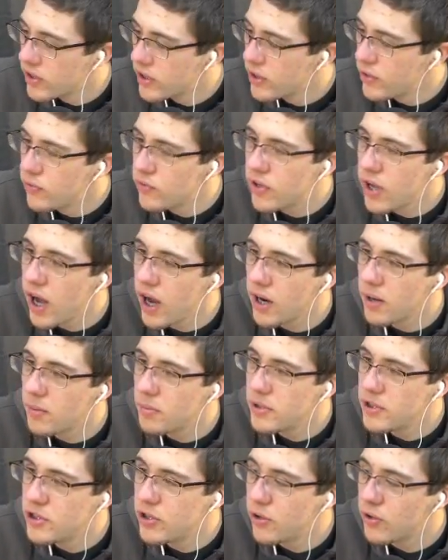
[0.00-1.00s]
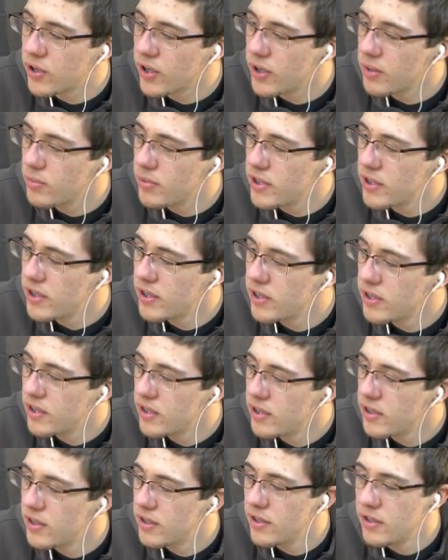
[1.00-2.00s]
You've got to be joking me.
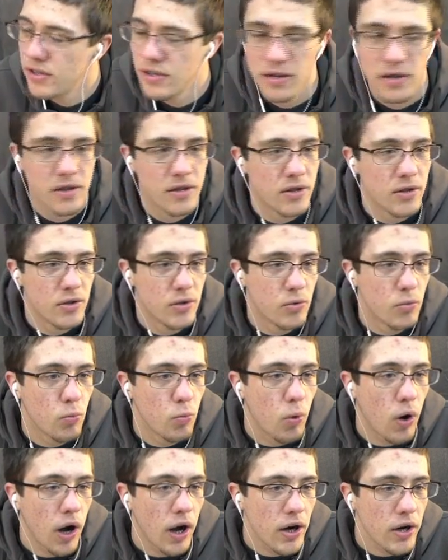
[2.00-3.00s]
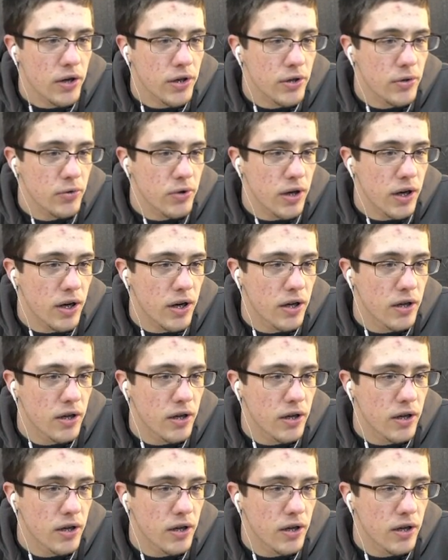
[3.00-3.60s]
Why are you not?